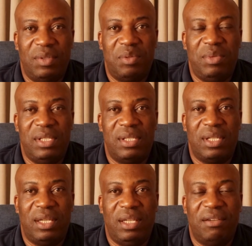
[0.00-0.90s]
which means
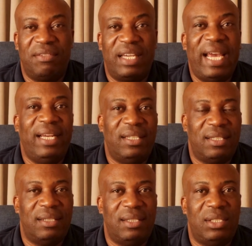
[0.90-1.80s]
you have
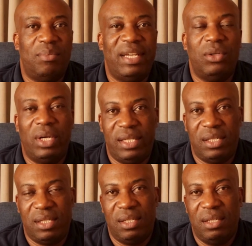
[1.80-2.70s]
gained the domain
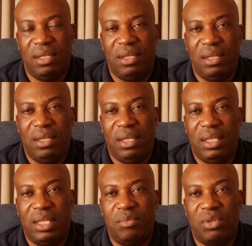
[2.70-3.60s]
knowledge
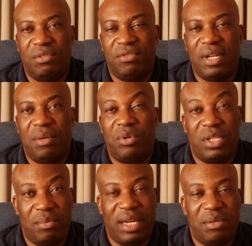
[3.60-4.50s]
in terms of
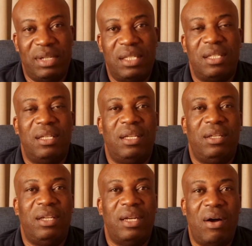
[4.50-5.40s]
project management.
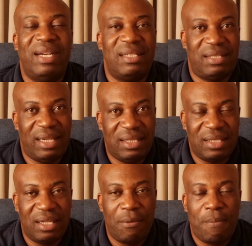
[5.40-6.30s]
You now
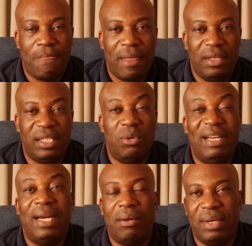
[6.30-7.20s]
understand the
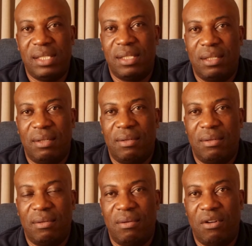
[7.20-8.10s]
domain language
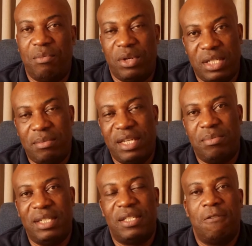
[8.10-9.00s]
of project
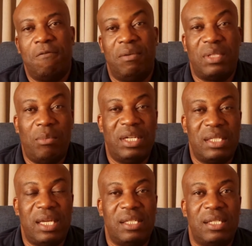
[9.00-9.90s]
management. If someone
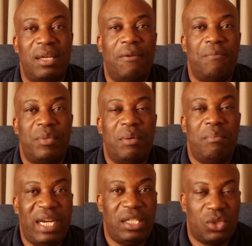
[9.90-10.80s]
says
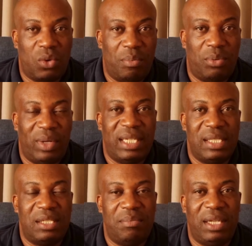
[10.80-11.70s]
manage scope, what
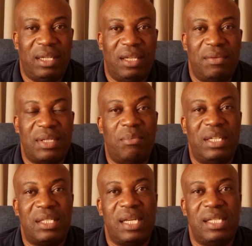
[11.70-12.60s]
does it mean? If
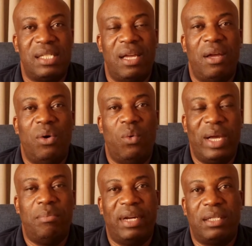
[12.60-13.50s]
someone says
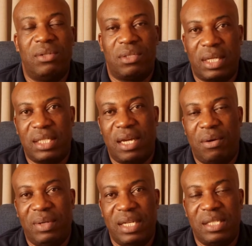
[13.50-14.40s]
work breakdown structure,
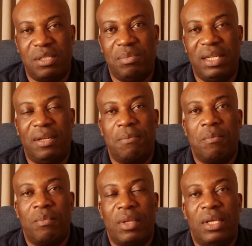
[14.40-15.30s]
what does it mean?
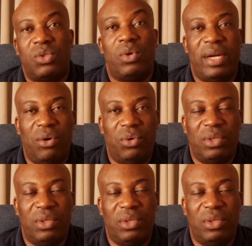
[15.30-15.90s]
So you now know